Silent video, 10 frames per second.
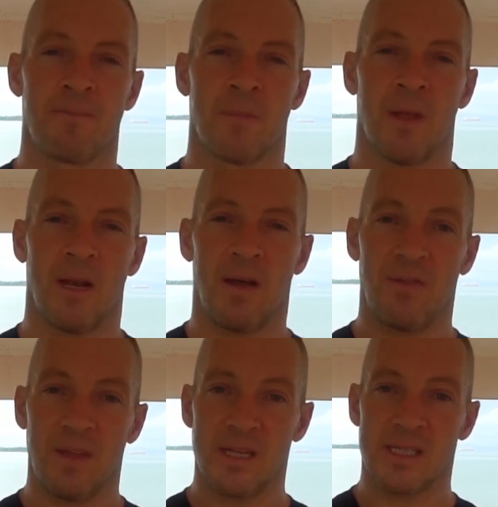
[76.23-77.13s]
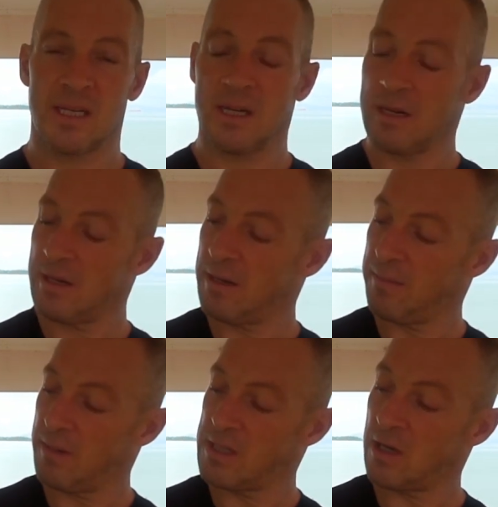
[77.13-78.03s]
Now this
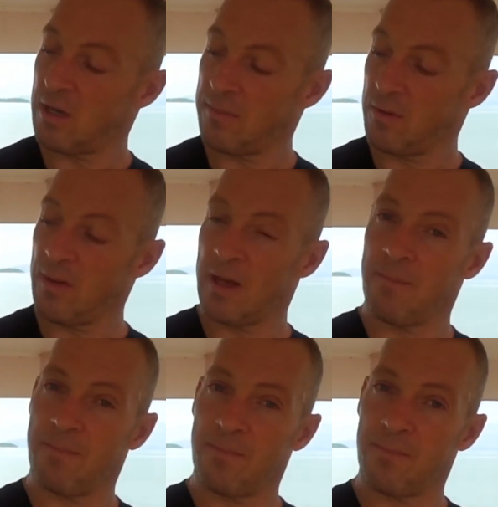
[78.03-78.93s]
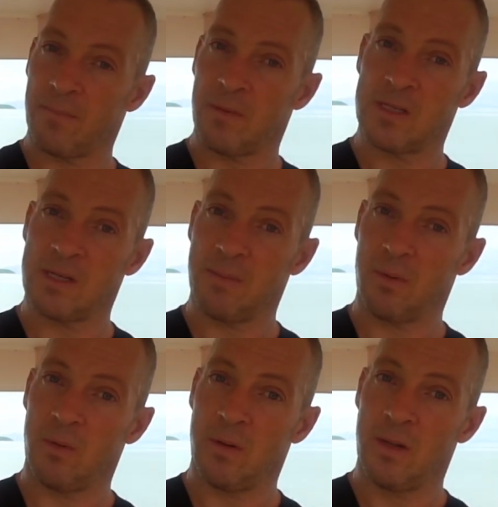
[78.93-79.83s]
makes your arm do that.
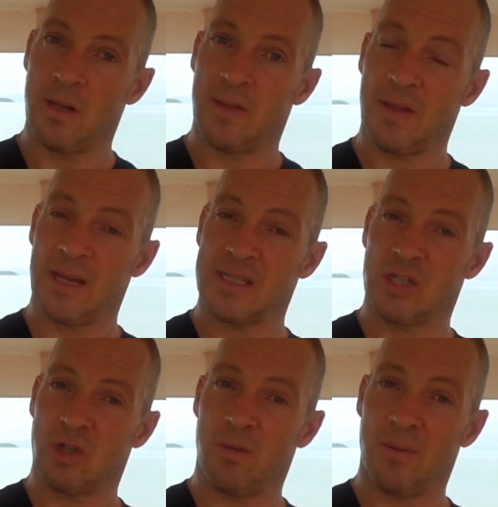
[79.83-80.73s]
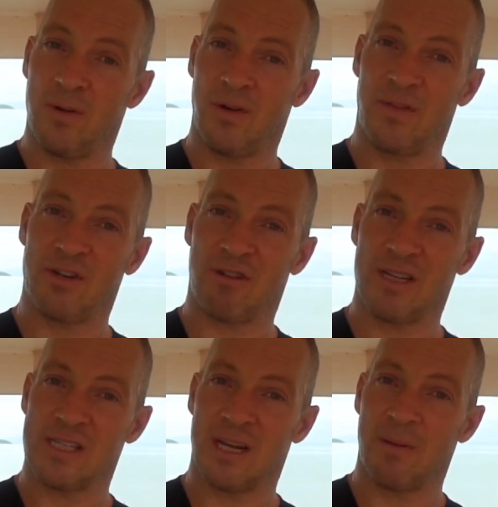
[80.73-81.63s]
Simple. That is the job of the
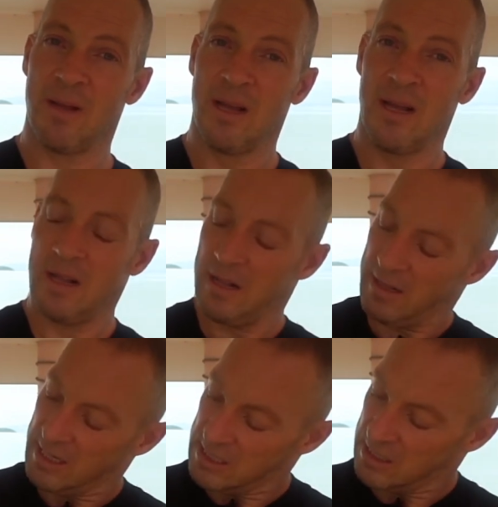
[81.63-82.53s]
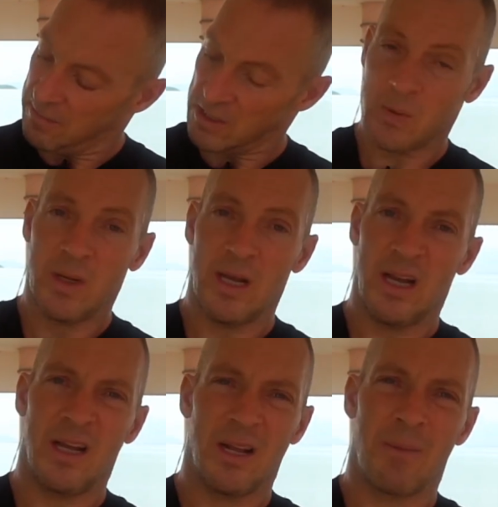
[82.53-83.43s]
tricep. This is the muscle
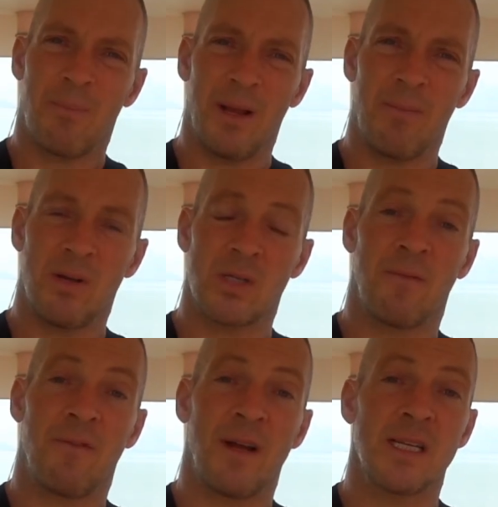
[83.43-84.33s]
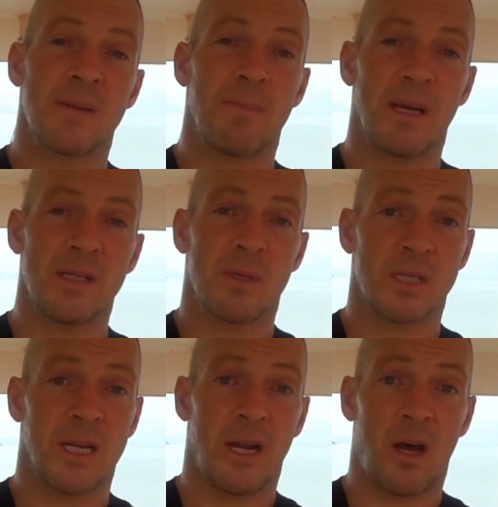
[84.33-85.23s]
here, big muscle. In fact, it's the biggest
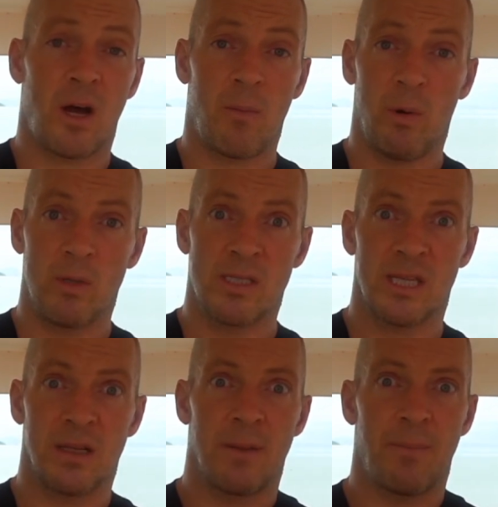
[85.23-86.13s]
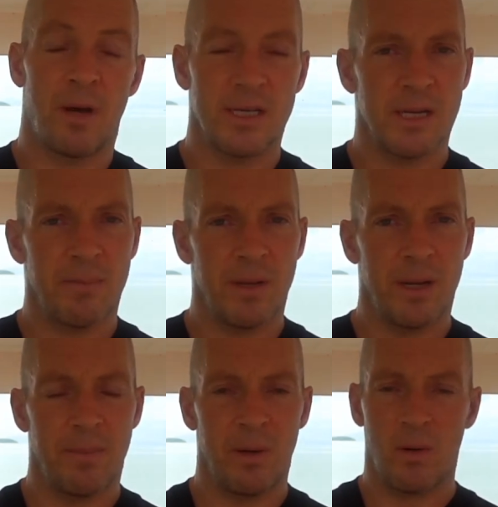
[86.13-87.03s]
muscle in our arm. We always think the bicep being the
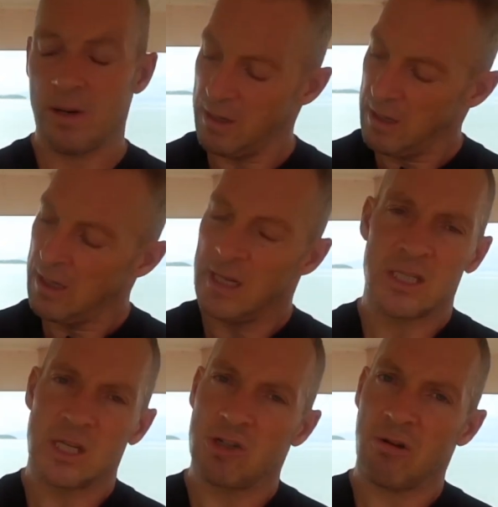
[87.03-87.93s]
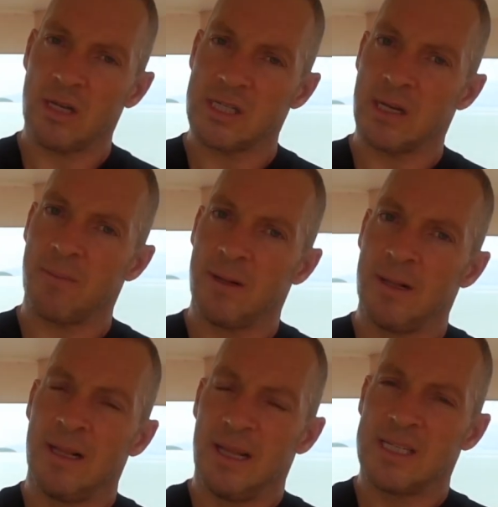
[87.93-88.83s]
big one. It's the tricep
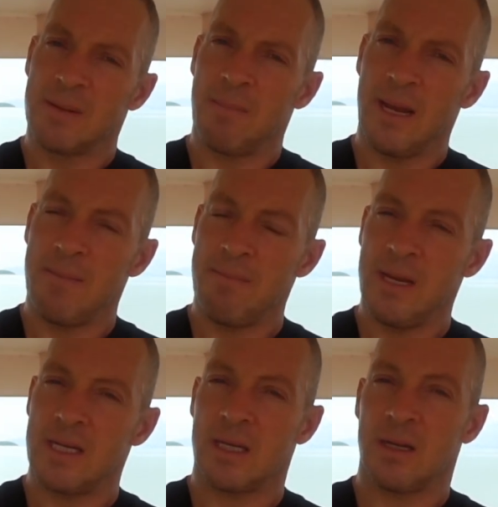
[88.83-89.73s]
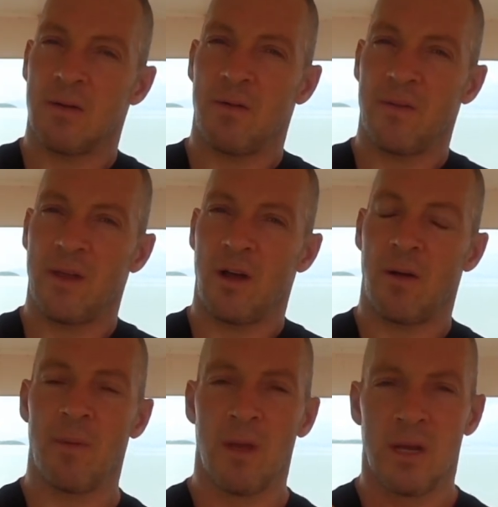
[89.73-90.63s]
is the main meat of the
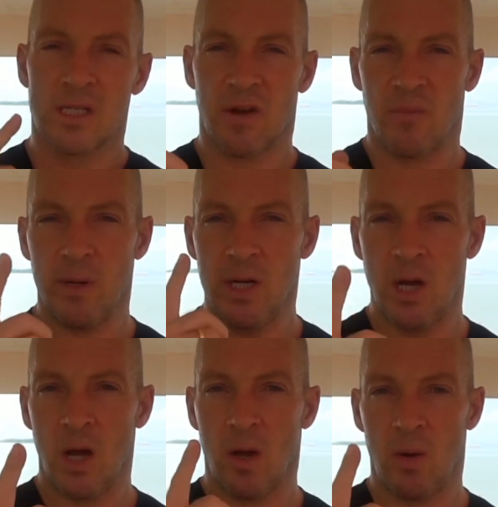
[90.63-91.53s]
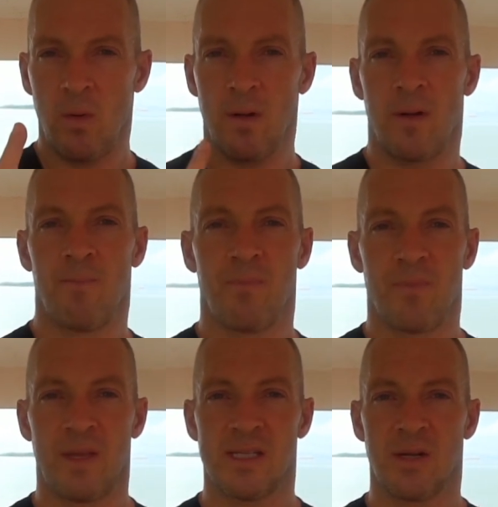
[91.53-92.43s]
arm. So if we know
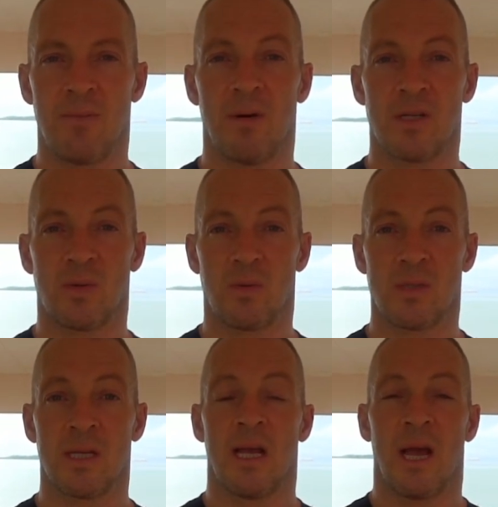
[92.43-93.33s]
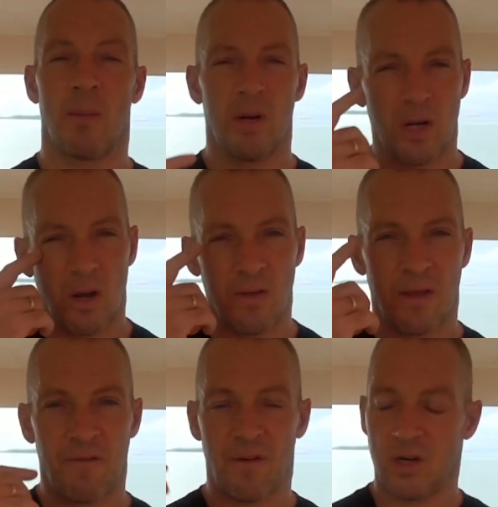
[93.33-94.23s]
these two muscles and we know their
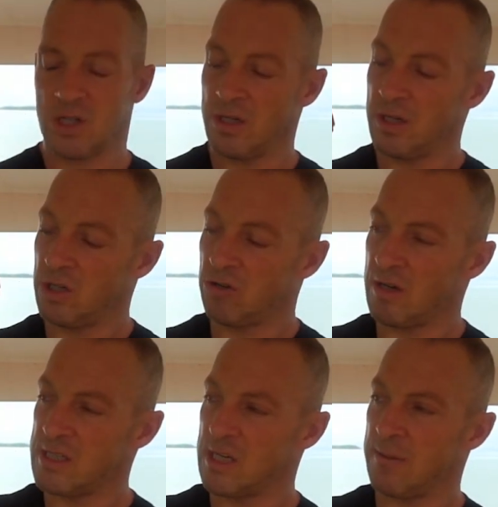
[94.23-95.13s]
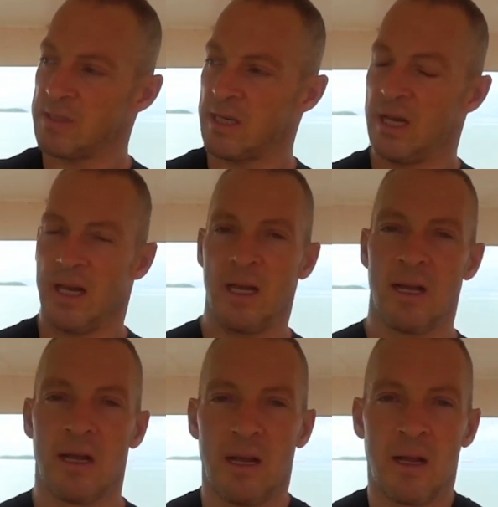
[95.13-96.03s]
function, triceps here,
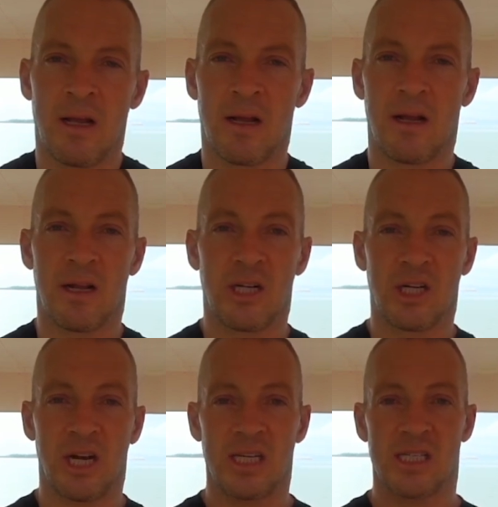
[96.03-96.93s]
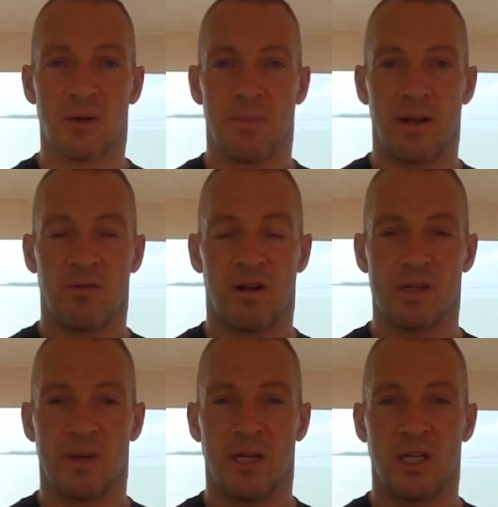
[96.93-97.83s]
chest or pectoralis
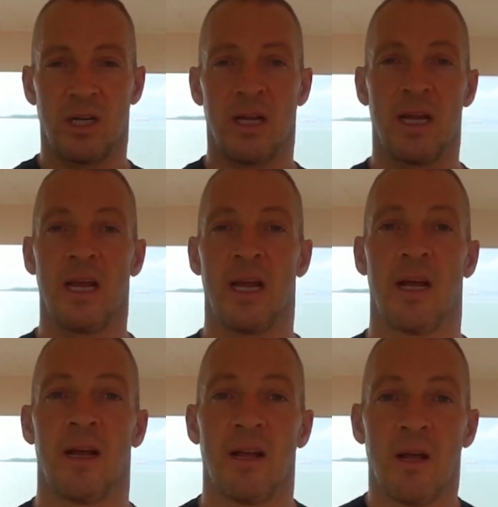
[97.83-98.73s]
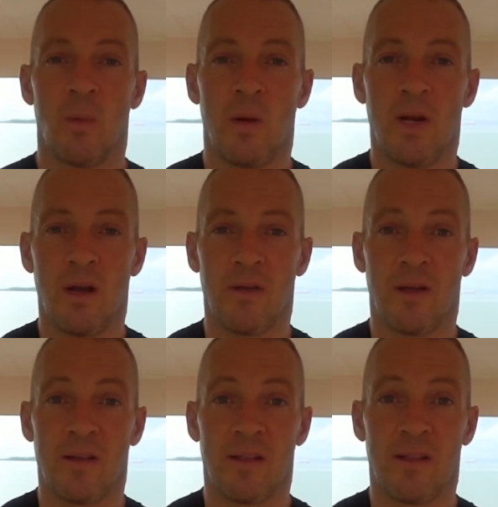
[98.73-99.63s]
major here, we know
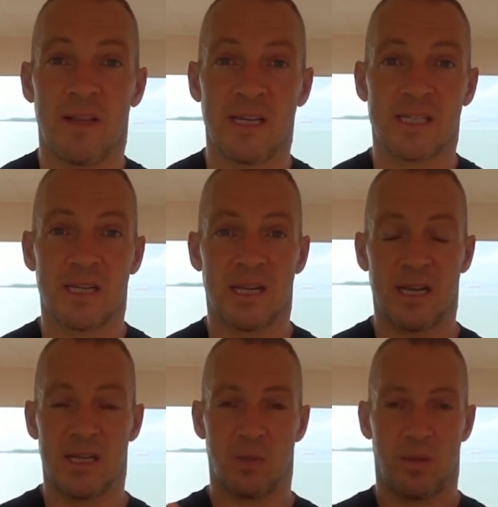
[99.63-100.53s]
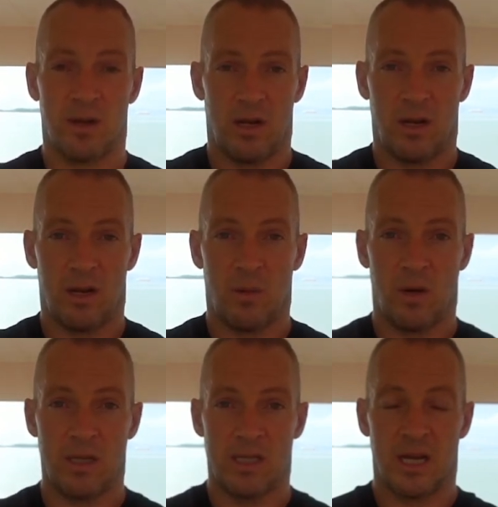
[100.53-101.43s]
that this is what they look like
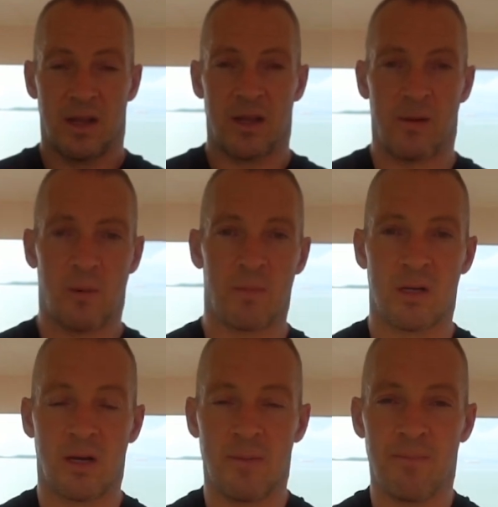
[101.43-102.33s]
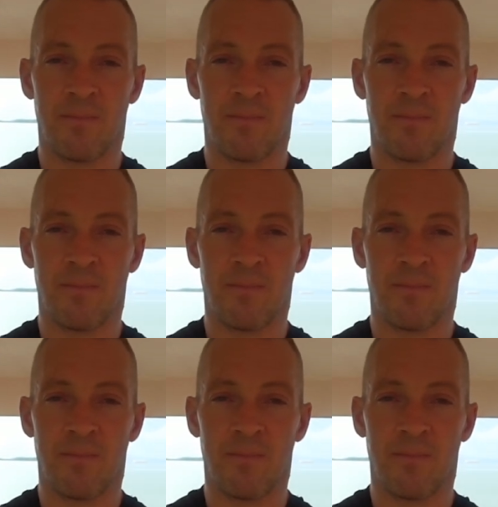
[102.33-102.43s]
working together. One more time,